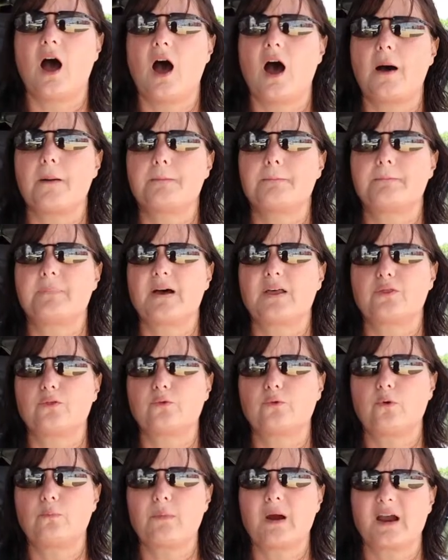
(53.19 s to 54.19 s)
Um, but
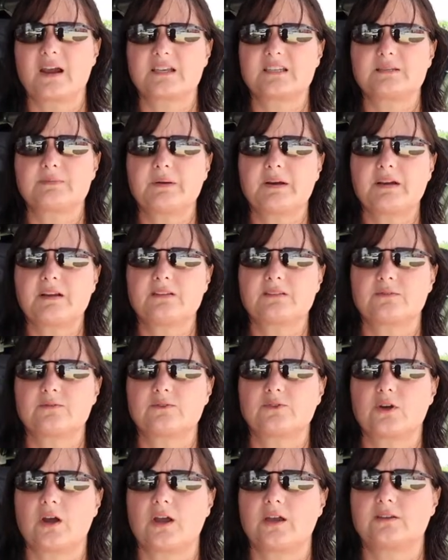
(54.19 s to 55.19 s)
through my experience
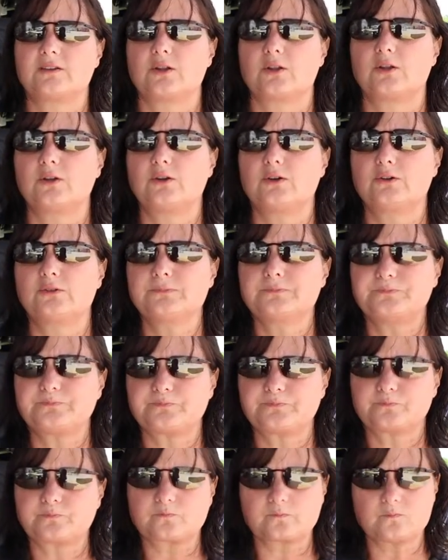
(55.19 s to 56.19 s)
of trying to learn
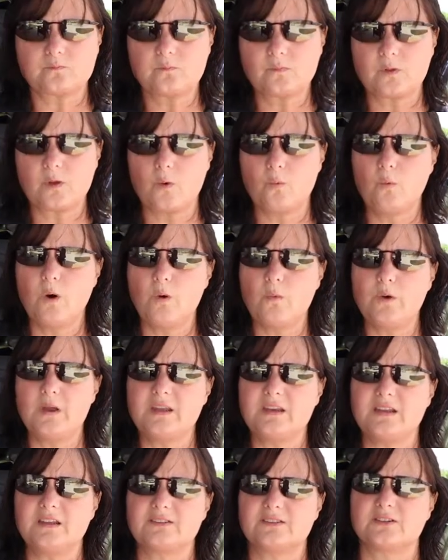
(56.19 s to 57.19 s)
what
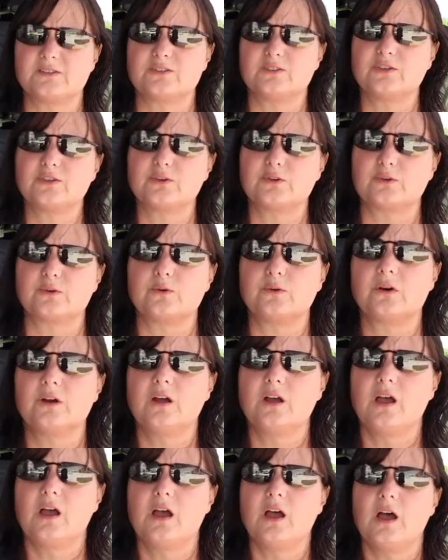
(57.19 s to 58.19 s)
we need to do,
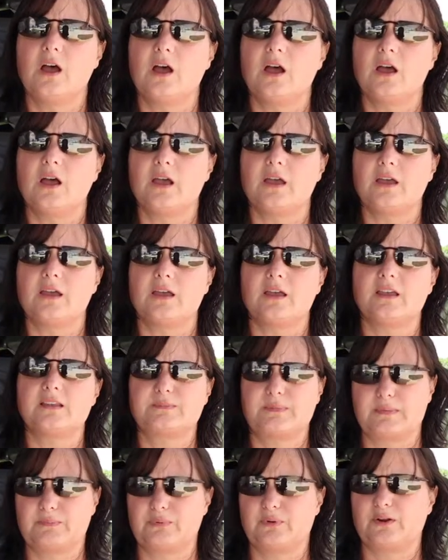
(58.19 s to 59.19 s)

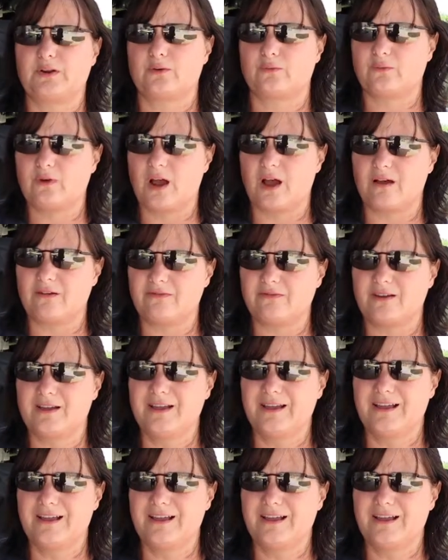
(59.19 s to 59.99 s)
it's been pretty rough